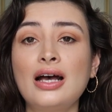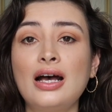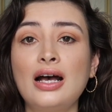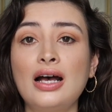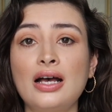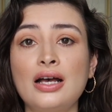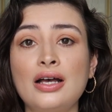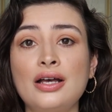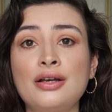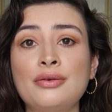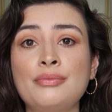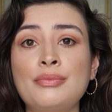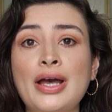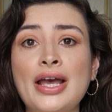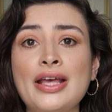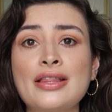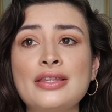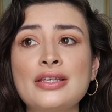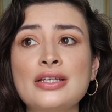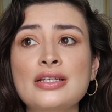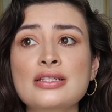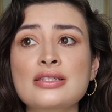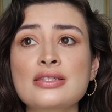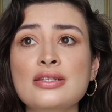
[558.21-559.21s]
I
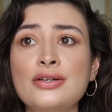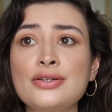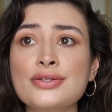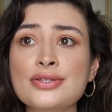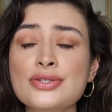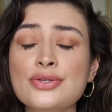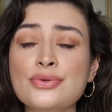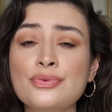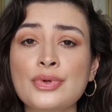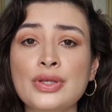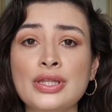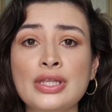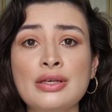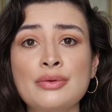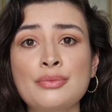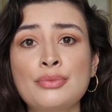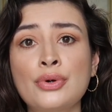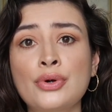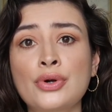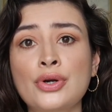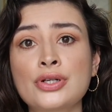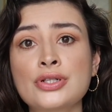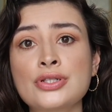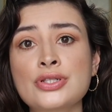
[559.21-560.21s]
think it's also really
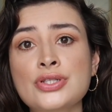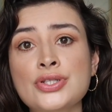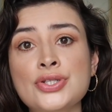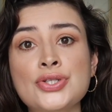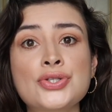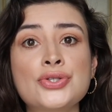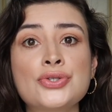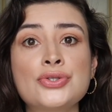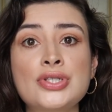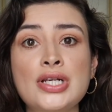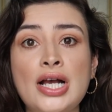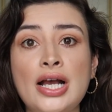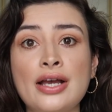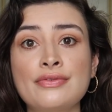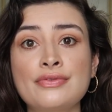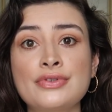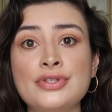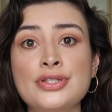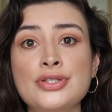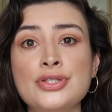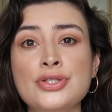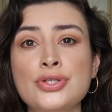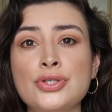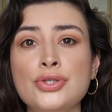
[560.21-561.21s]
important to dive
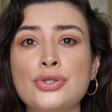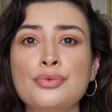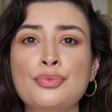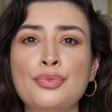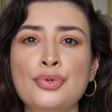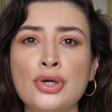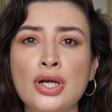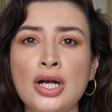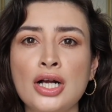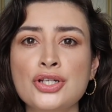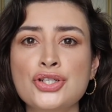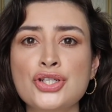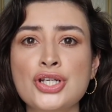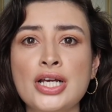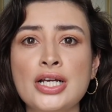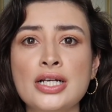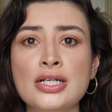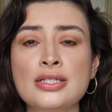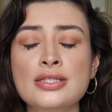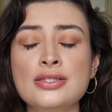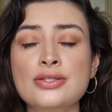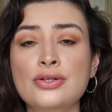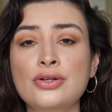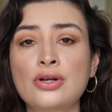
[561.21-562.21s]
into
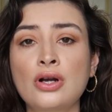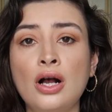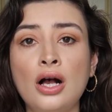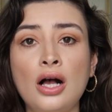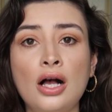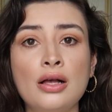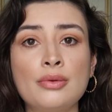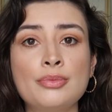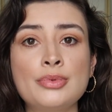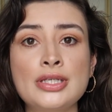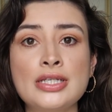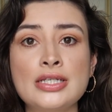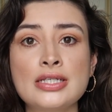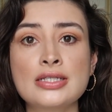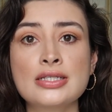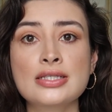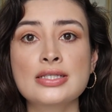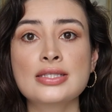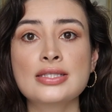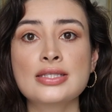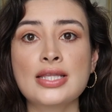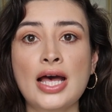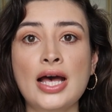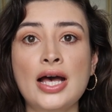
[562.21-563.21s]
projects or
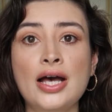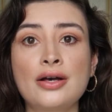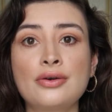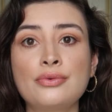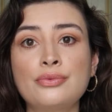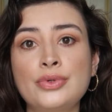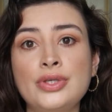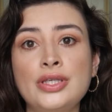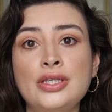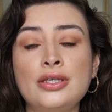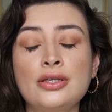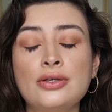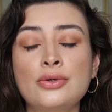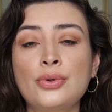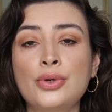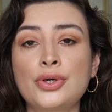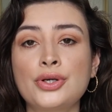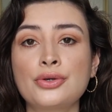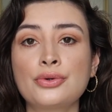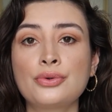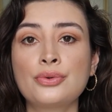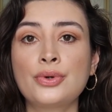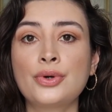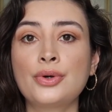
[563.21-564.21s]
hobbies that we
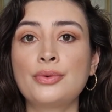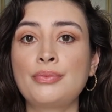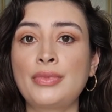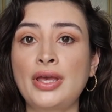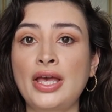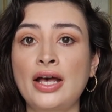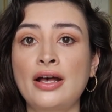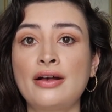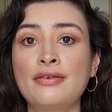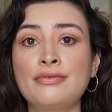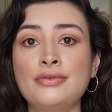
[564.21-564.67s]
quote unquote may